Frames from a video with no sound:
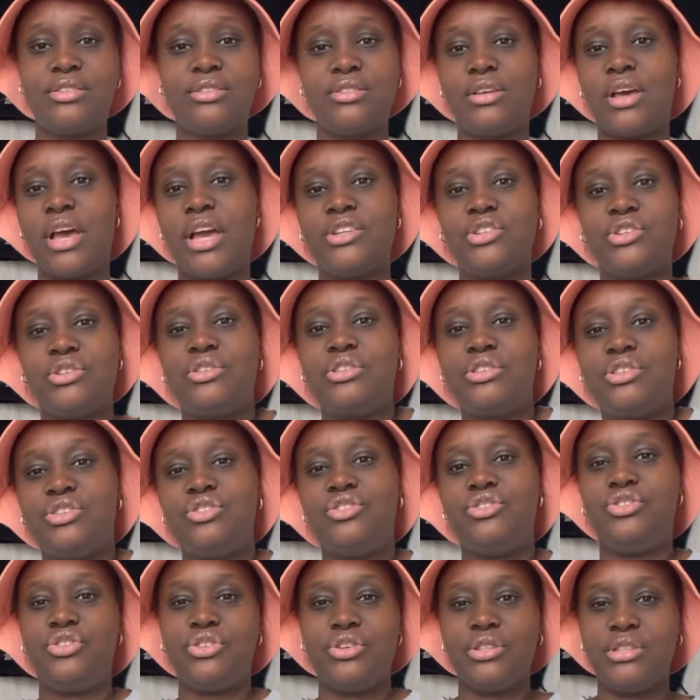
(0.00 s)
I
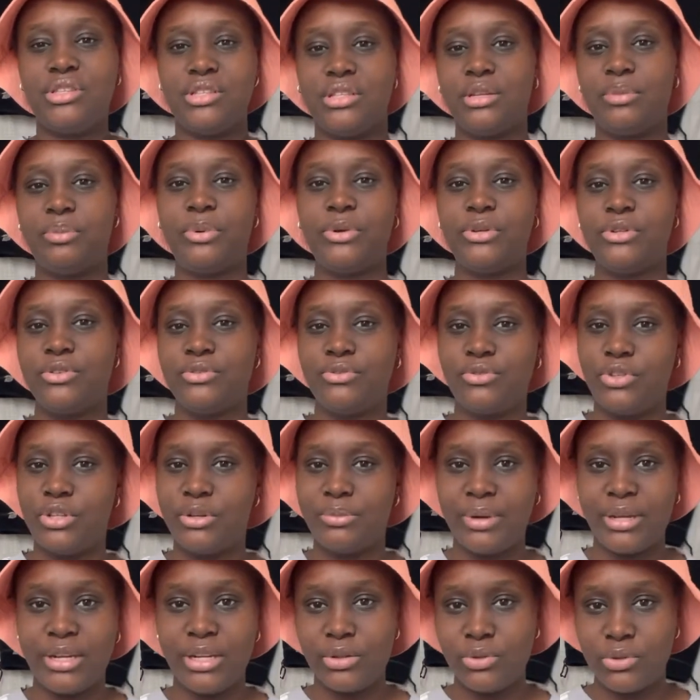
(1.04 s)
just don't see the point of doing
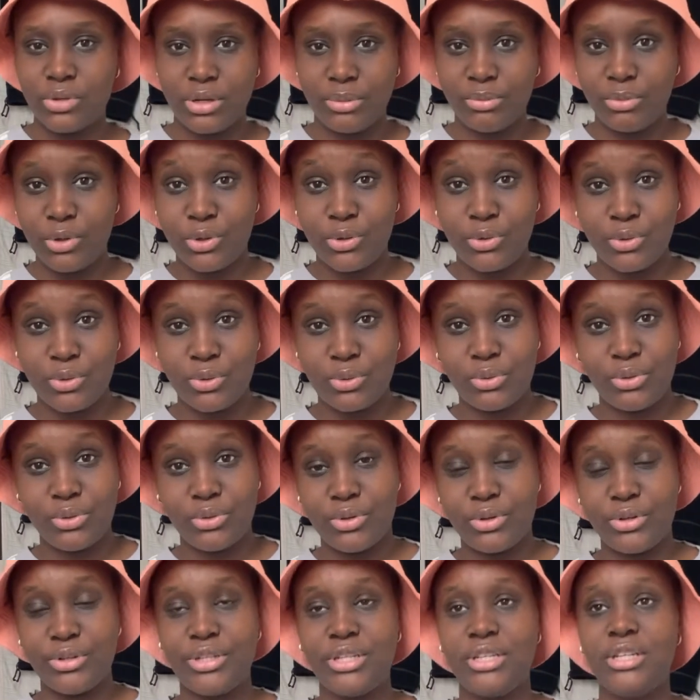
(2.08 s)
my nails when I'm going to school.
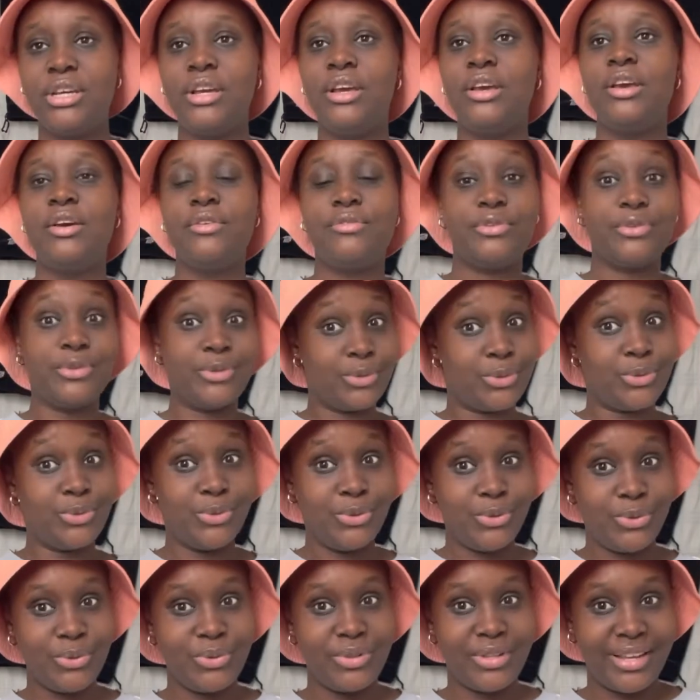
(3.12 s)
Sorry for those who
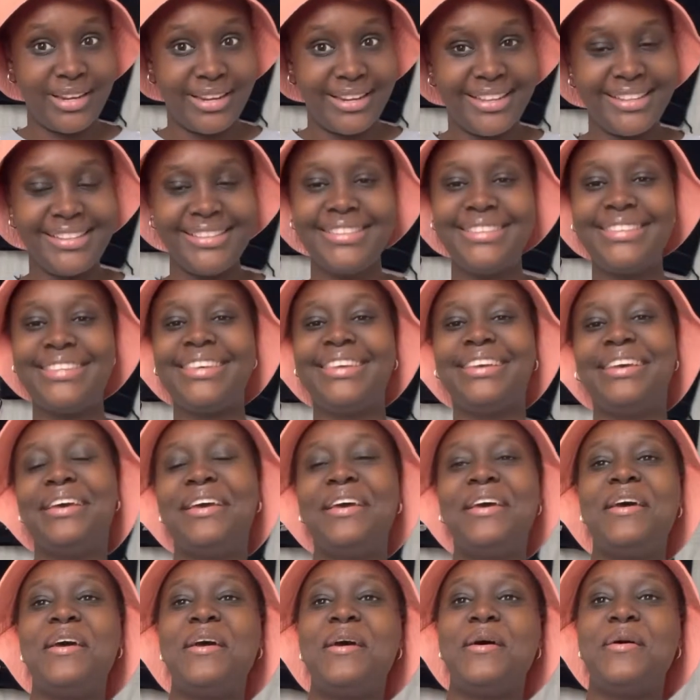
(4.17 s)
do their nails,
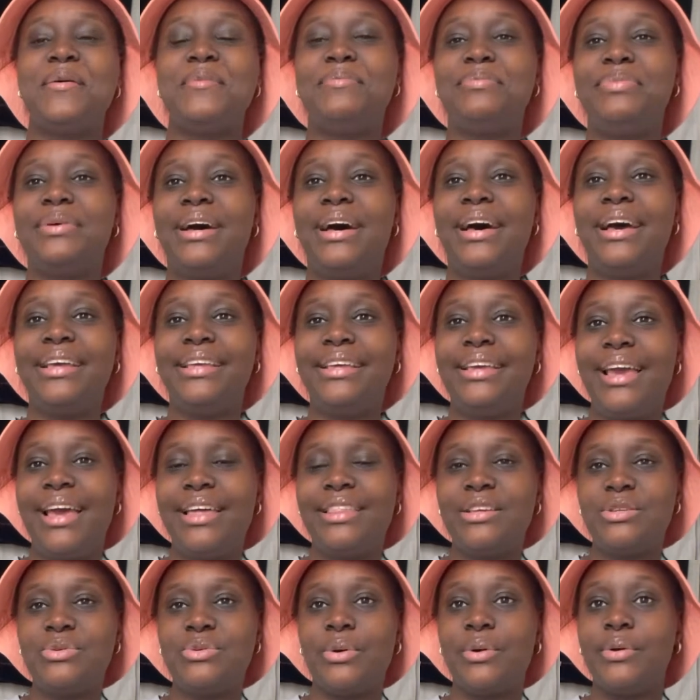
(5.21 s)
but yeah,
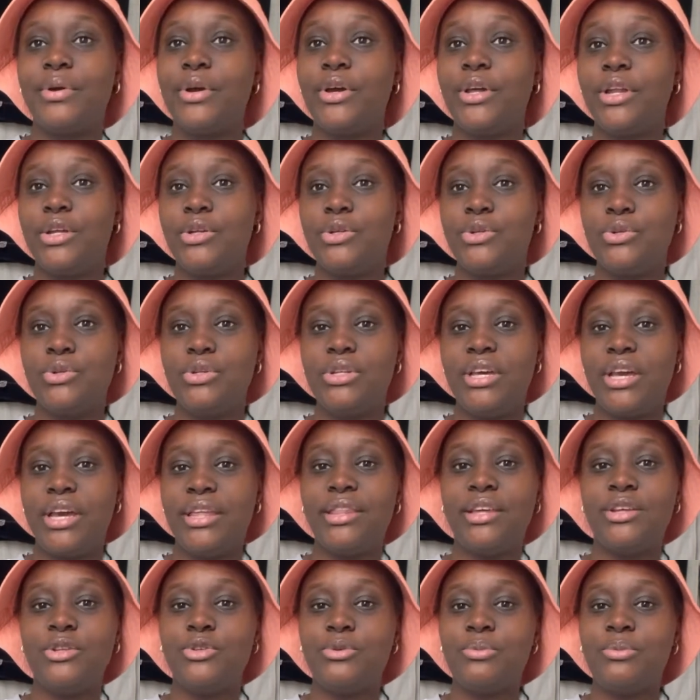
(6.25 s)
that's what we're gonna do today.
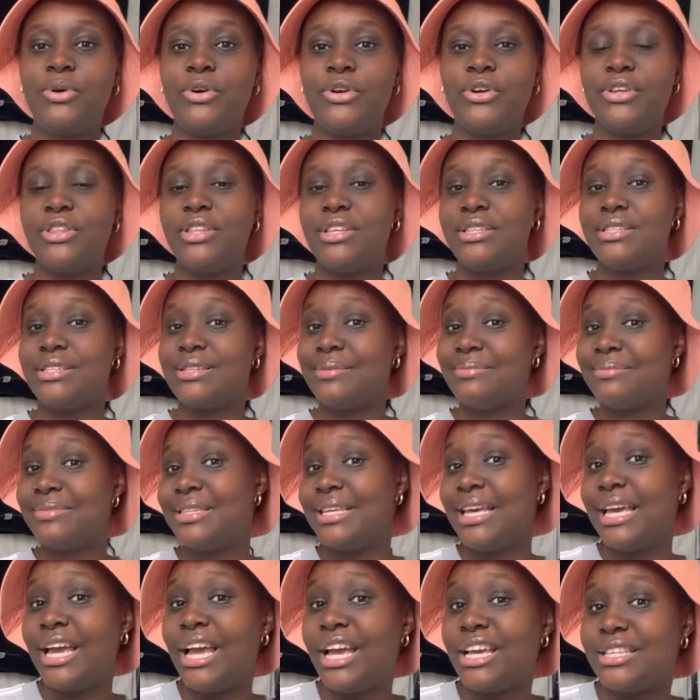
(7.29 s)
And then tomorrow there's
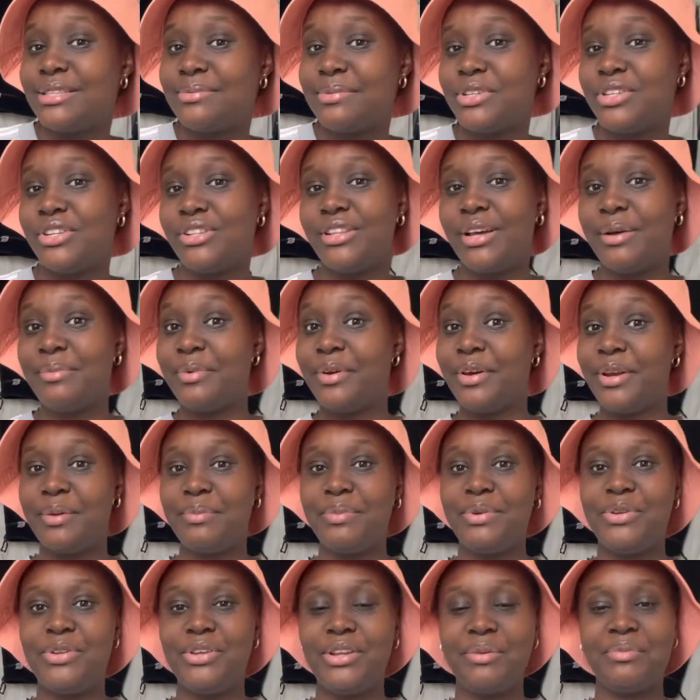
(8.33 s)
something special that I'm gonna
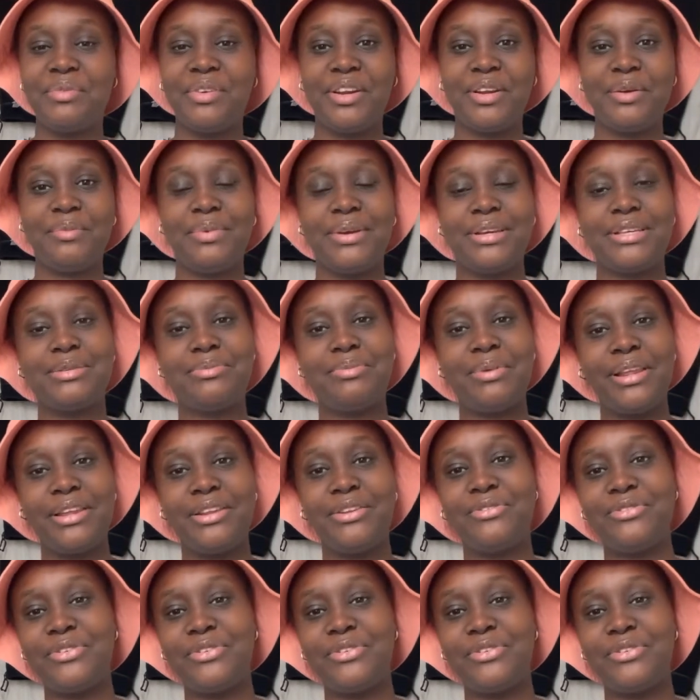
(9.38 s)
be doing. I'm gonna be explaining